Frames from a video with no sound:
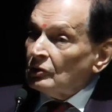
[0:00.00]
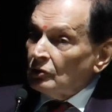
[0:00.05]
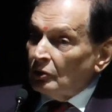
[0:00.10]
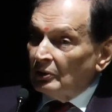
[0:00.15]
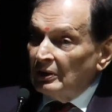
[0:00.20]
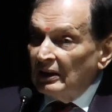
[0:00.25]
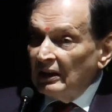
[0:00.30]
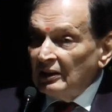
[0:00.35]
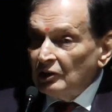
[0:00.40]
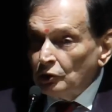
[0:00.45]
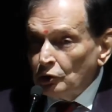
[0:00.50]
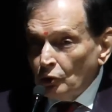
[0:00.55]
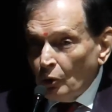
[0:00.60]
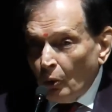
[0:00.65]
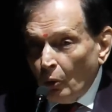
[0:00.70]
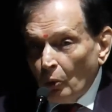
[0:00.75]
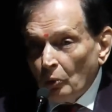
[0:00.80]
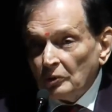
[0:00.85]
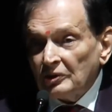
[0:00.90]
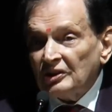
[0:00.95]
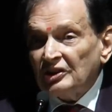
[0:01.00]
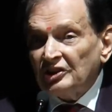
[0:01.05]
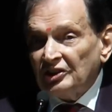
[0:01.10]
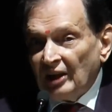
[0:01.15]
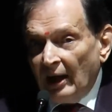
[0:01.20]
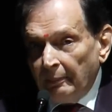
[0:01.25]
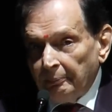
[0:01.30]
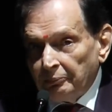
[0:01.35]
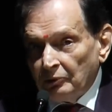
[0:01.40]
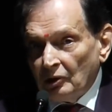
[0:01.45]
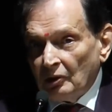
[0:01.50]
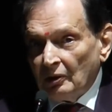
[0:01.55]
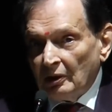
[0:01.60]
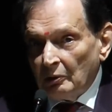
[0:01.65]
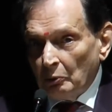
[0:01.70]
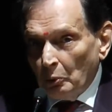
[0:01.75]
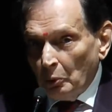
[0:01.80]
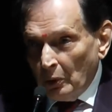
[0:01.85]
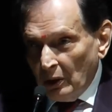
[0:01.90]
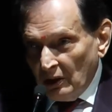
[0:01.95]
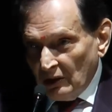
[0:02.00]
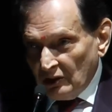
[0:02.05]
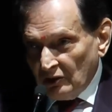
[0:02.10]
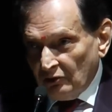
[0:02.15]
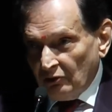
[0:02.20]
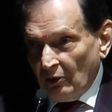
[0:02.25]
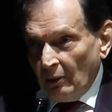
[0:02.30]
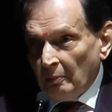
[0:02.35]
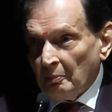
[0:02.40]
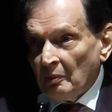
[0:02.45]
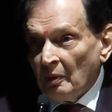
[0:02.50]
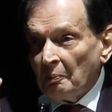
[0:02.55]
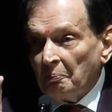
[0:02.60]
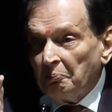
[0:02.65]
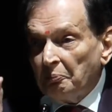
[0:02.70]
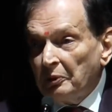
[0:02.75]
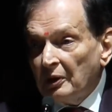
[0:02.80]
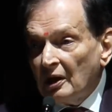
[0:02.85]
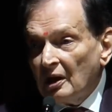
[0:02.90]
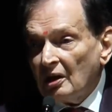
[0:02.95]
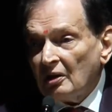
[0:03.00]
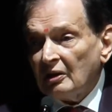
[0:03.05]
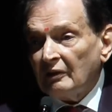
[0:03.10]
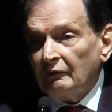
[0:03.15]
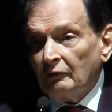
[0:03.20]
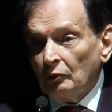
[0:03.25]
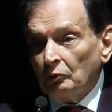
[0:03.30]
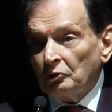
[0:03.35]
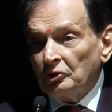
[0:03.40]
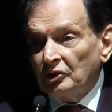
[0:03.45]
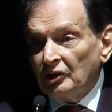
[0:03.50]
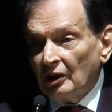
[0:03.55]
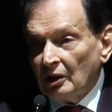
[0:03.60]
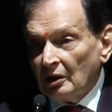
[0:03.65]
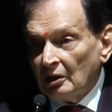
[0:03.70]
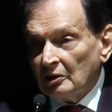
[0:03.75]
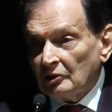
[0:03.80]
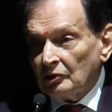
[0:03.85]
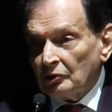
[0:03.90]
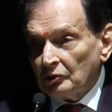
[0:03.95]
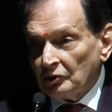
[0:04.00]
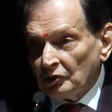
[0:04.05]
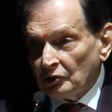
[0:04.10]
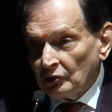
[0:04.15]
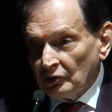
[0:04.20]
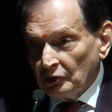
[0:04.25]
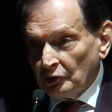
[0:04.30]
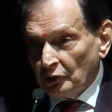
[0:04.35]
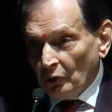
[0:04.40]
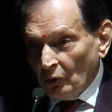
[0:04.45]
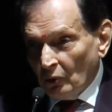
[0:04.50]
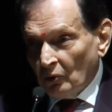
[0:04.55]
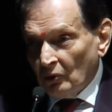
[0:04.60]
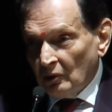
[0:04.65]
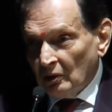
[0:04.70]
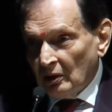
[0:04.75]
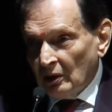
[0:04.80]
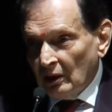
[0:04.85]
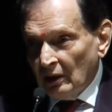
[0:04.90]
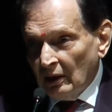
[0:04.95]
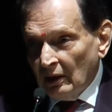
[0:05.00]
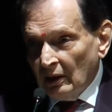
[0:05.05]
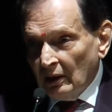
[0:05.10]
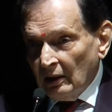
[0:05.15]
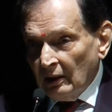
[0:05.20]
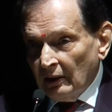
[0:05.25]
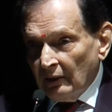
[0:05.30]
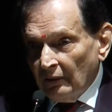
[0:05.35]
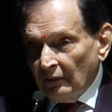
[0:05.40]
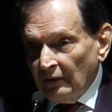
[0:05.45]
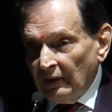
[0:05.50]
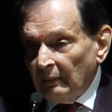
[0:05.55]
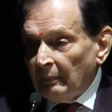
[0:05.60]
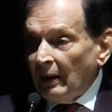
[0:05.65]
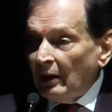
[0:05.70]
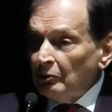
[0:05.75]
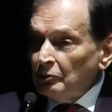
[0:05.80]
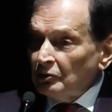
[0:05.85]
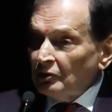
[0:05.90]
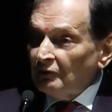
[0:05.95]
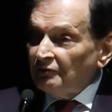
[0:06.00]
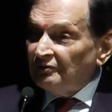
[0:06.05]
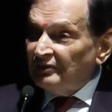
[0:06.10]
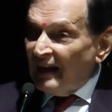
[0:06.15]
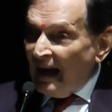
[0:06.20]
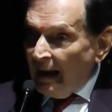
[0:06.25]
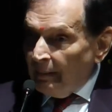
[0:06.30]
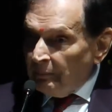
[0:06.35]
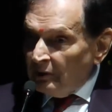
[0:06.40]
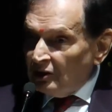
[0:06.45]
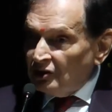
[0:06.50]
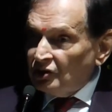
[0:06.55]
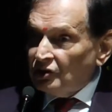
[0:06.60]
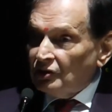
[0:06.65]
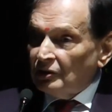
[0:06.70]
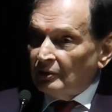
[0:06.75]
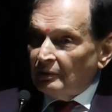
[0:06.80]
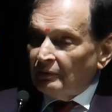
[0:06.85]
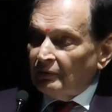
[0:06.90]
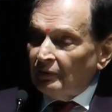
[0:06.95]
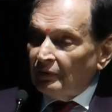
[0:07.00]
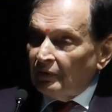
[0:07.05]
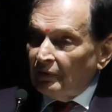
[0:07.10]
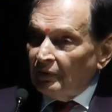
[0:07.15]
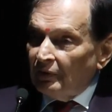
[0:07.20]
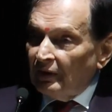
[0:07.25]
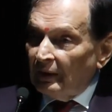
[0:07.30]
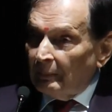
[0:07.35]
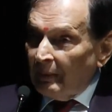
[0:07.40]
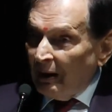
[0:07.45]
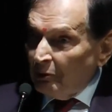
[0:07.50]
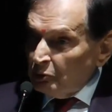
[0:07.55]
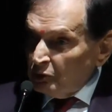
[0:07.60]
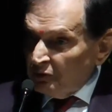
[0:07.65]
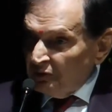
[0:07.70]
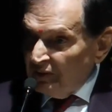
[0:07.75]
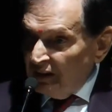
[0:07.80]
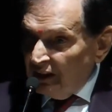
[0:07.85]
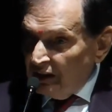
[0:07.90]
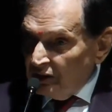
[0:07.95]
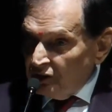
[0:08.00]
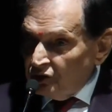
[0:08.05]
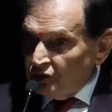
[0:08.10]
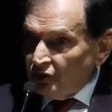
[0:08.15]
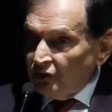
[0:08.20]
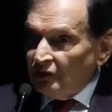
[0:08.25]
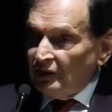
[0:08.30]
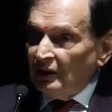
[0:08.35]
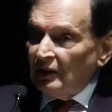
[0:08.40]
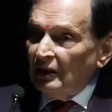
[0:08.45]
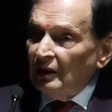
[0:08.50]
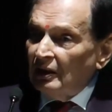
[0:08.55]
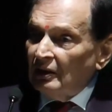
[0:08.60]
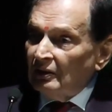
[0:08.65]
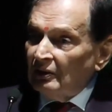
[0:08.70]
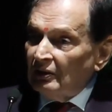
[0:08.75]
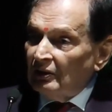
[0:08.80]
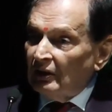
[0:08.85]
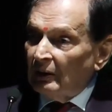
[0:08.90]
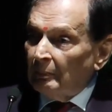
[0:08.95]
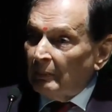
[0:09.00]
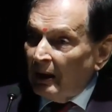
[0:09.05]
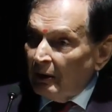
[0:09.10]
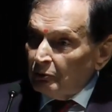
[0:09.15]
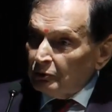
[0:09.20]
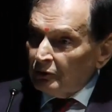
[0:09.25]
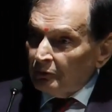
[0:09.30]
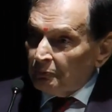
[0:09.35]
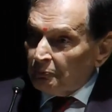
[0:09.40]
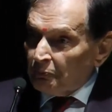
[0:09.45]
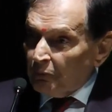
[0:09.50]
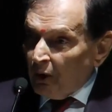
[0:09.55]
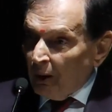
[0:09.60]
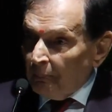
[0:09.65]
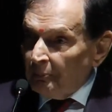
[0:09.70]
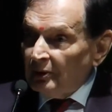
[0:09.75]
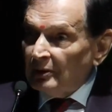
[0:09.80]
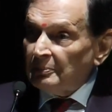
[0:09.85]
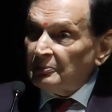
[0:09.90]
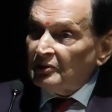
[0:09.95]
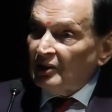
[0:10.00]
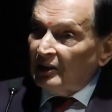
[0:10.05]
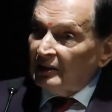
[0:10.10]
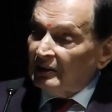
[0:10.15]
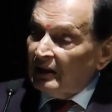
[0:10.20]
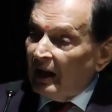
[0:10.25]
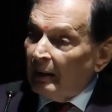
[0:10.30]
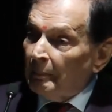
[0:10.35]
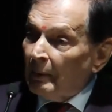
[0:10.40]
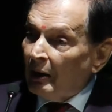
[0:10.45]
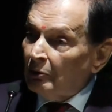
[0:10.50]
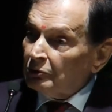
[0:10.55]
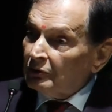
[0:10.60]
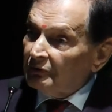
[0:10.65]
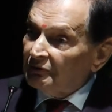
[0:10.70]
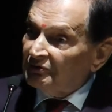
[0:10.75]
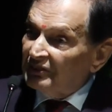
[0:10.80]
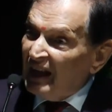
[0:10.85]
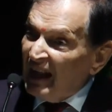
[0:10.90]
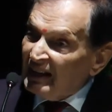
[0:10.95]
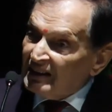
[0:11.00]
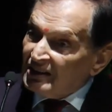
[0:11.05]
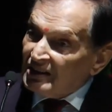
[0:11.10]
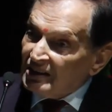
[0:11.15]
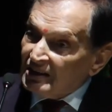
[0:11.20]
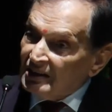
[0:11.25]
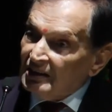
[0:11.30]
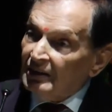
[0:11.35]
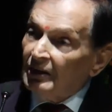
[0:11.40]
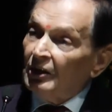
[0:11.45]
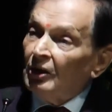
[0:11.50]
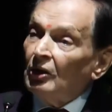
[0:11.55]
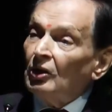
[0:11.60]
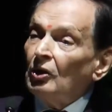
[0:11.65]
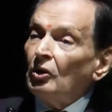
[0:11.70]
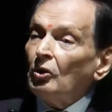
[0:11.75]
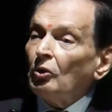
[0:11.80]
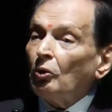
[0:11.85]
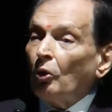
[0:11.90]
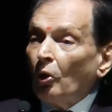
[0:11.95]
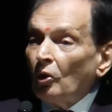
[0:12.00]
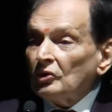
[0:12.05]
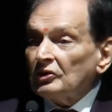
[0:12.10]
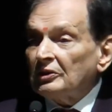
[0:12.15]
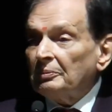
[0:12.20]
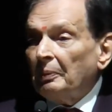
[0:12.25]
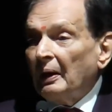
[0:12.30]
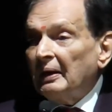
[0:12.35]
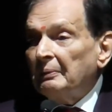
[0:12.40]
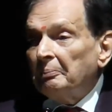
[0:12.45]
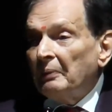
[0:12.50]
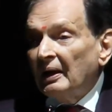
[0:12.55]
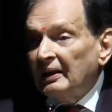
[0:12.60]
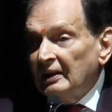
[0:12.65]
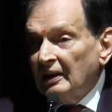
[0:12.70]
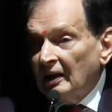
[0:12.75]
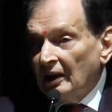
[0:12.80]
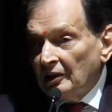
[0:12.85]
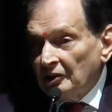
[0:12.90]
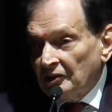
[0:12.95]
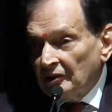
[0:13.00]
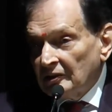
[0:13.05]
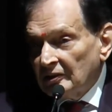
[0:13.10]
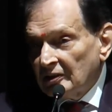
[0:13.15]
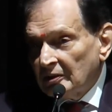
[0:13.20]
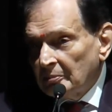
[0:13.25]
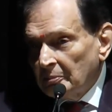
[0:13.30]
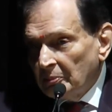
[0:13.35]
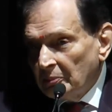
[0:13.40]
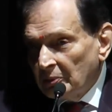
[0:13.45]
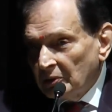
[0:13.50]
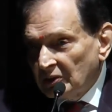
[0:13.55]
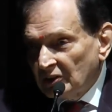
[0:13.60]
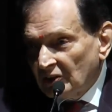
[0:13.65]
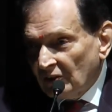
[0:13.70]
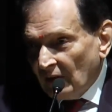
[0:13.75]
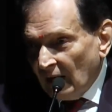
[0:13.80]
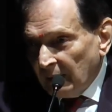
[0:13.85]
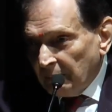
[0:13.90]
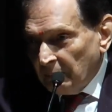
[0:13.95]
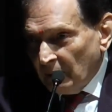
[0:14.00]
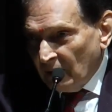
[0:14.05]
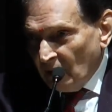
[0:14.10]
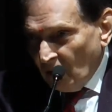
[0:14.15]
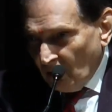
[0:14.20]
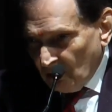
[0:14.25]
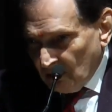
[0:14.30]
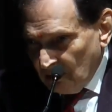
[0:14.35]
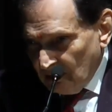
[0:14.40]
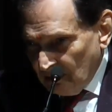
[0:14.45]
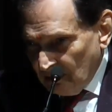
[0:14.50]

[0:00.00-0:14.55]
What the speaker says: So he quotes chapter and verse from peer-reviewed journals to show the amount of damage, the amount of injury, the amount of problems, and the amount of deaths caused by medications prescribed by doctors.